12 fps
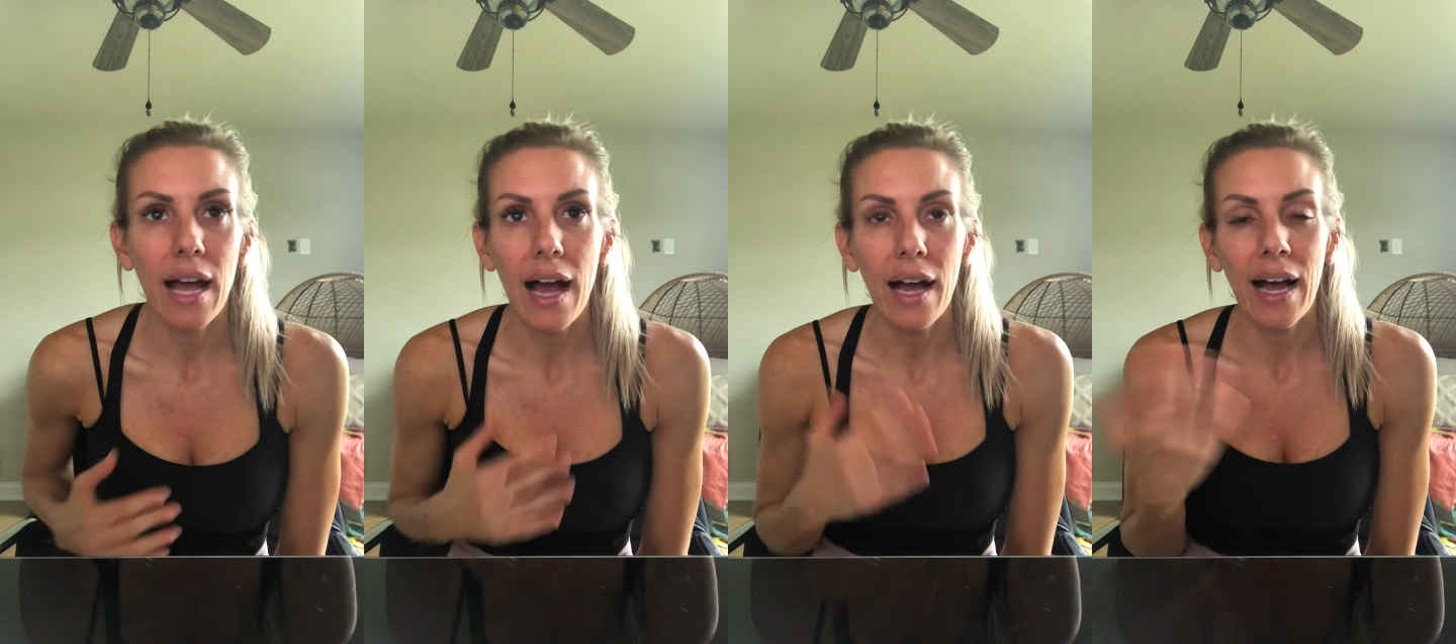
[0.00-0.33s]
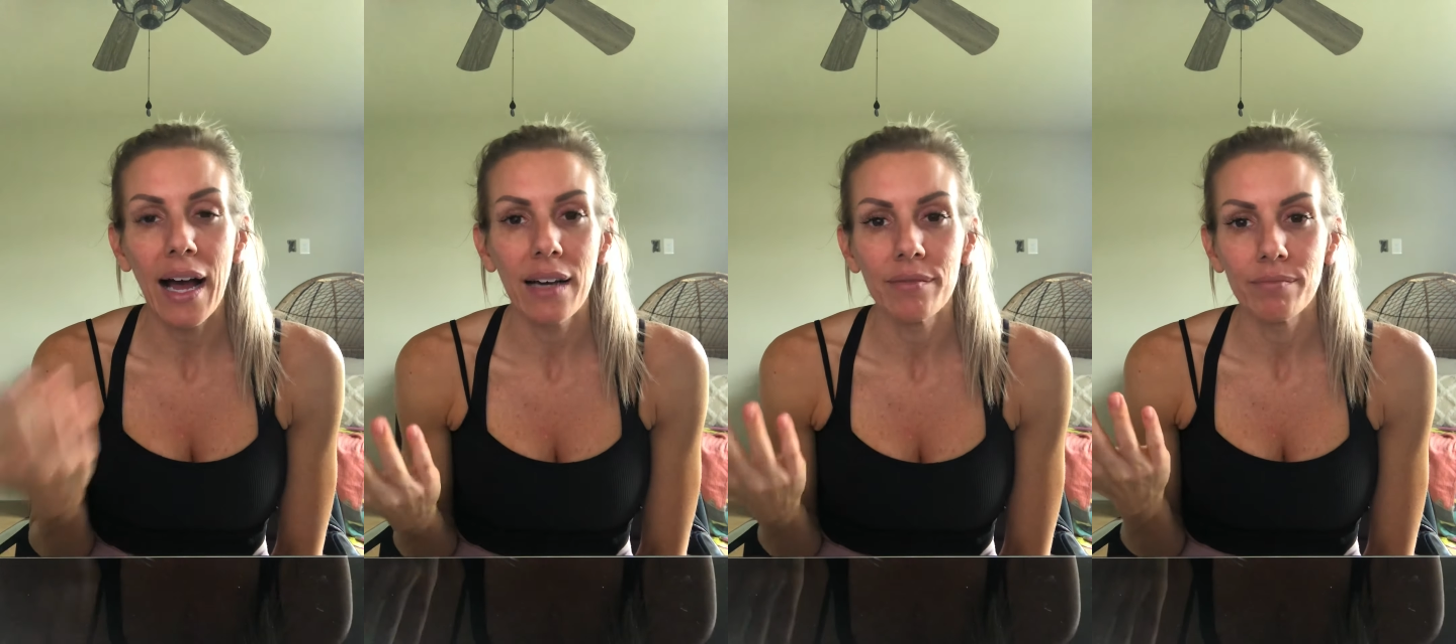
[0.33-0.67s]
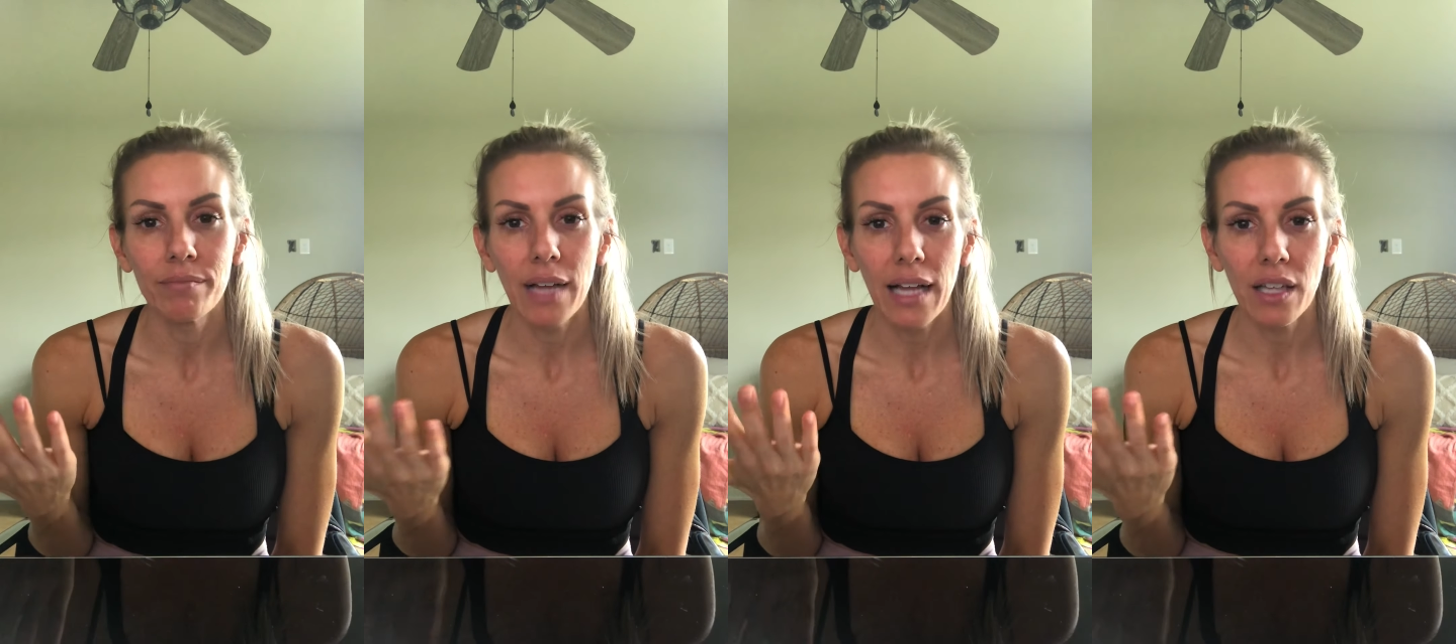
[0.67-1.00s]

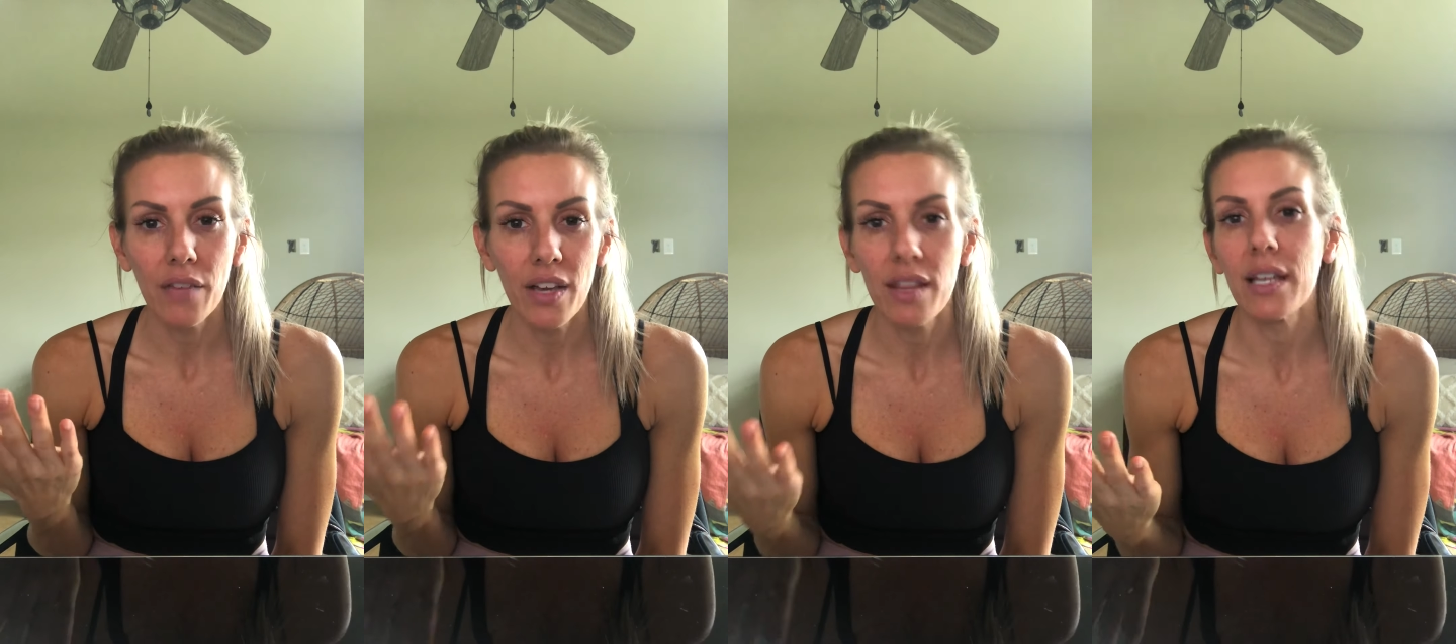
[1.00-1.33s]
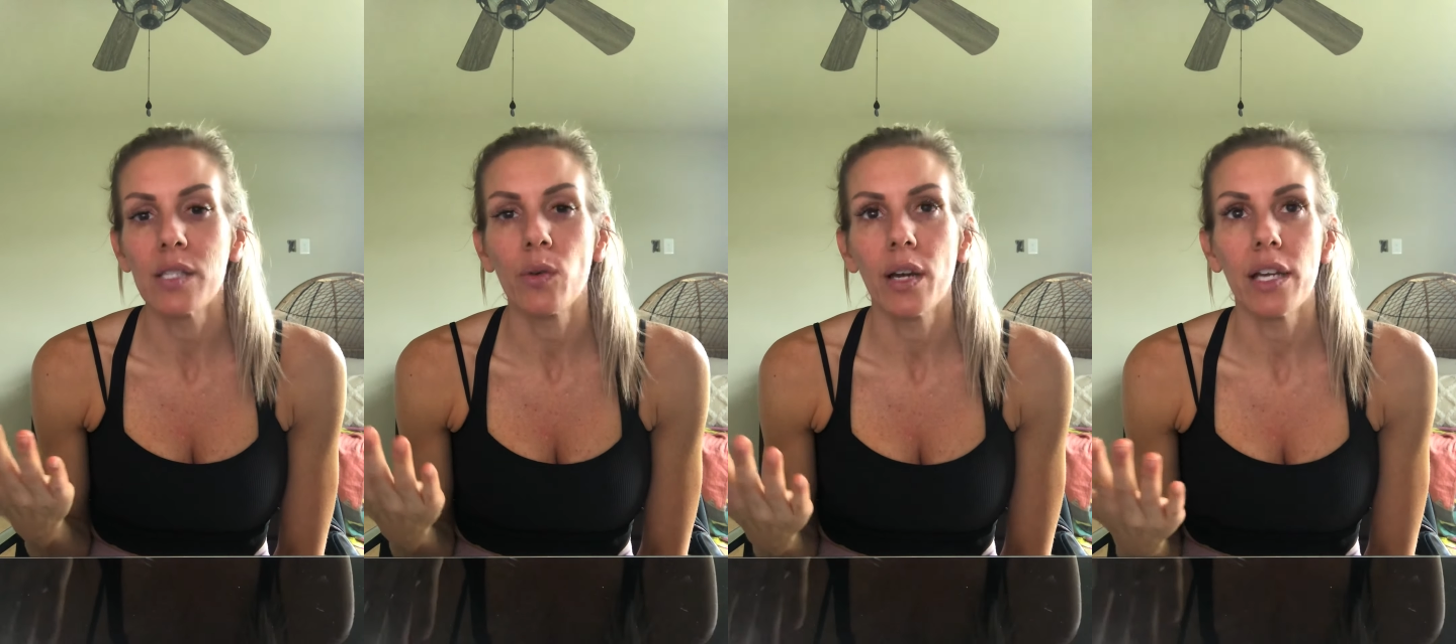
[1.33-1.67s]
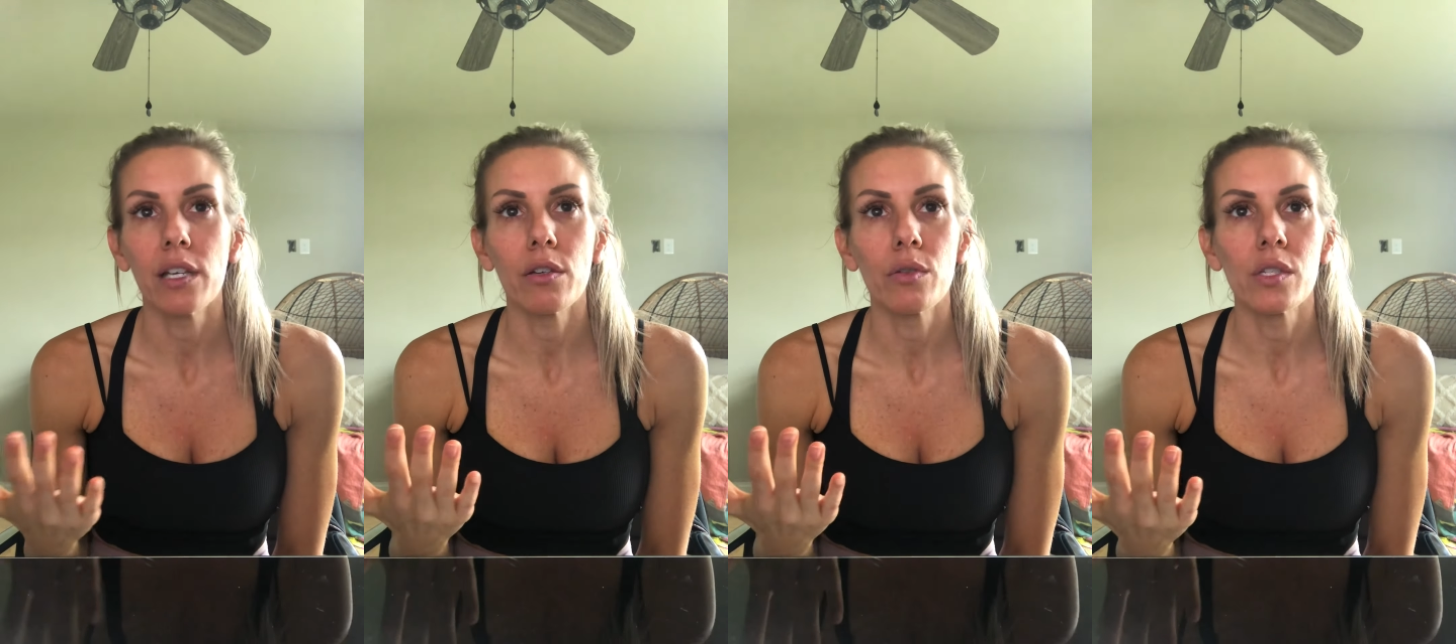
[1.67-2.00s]
I love it, and that's what I
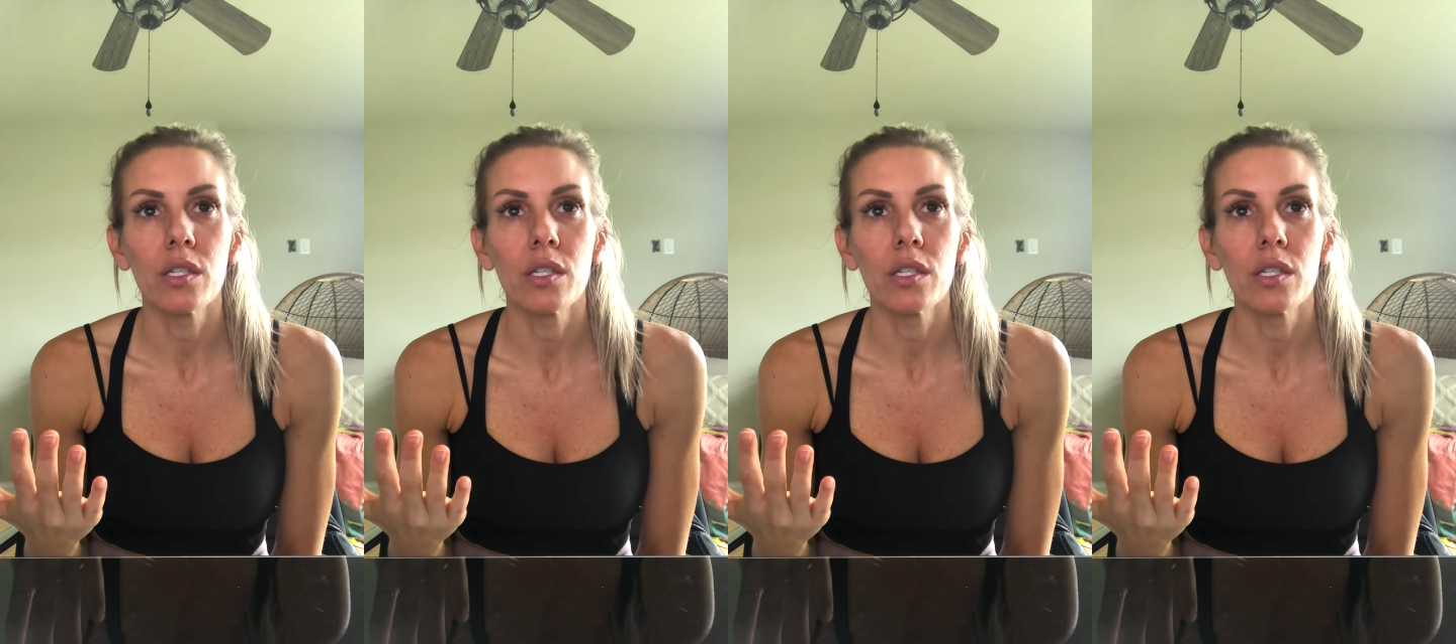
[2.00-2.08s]
use.